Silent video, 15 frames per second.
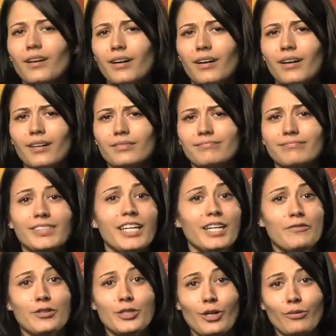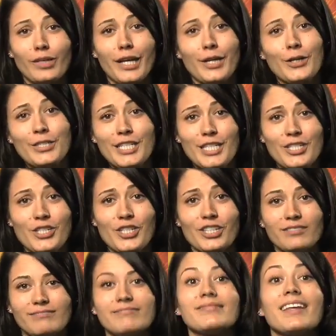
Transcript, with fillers: Oh, and if you don't like your teacher,